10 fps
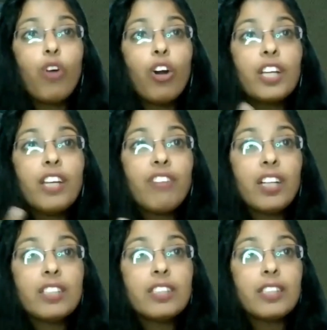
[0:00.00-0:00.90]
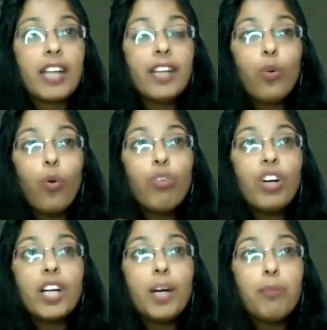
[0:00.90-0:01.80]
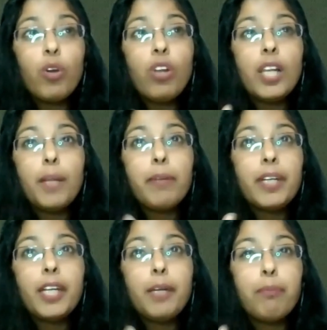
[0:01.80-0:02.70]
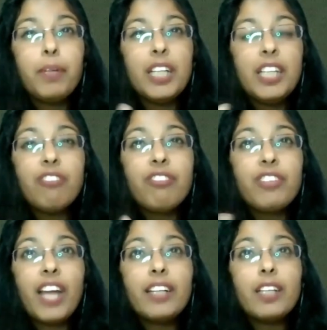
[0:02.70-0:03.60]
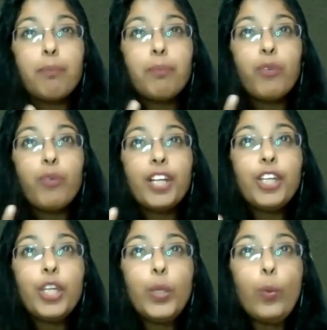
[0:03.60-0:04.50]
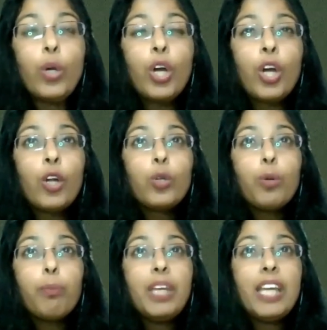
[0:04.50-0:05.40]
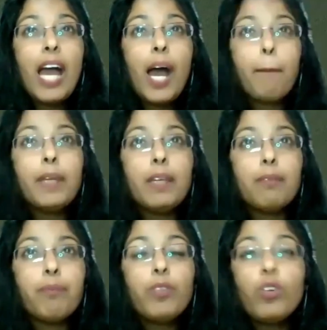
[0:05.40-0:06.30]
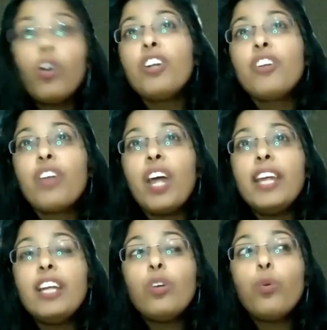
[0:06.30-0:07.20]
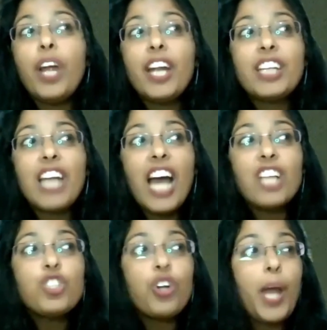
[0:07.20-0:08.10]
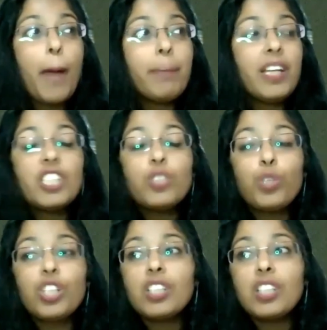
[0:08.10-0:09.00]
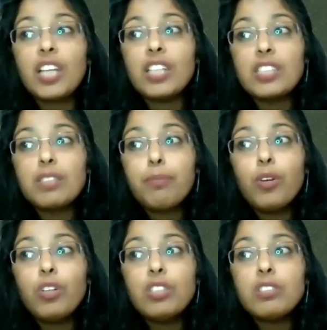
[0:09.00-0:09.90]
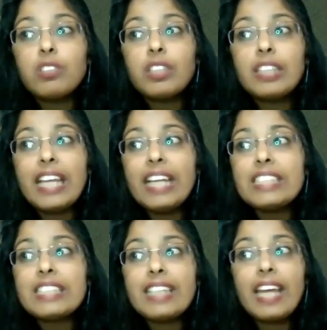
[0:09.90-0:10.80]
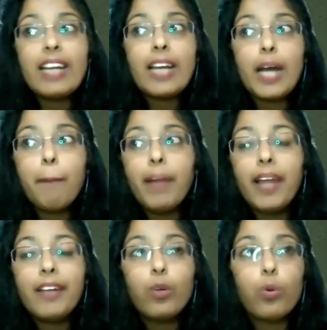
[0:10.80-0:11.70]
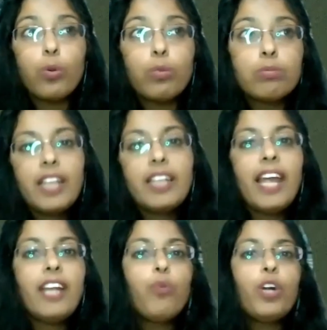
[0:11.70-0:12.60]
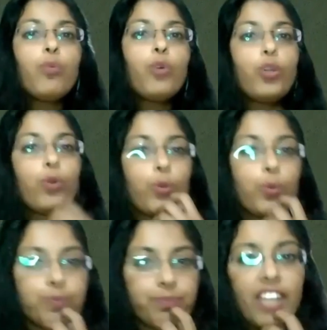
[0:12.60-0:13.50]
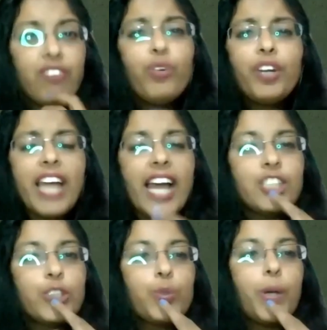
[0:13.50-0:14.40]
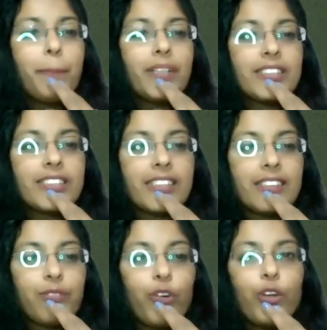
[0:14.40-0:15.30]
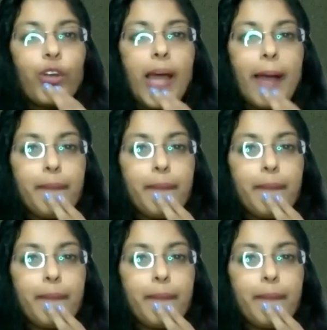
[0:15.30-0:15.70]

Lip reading: forgive other, and overcome your limited belief that prevent you to be happy. Not trying to attach your happiness with the things, because things can come and go. In the end, what would you do? If you attach to a person for your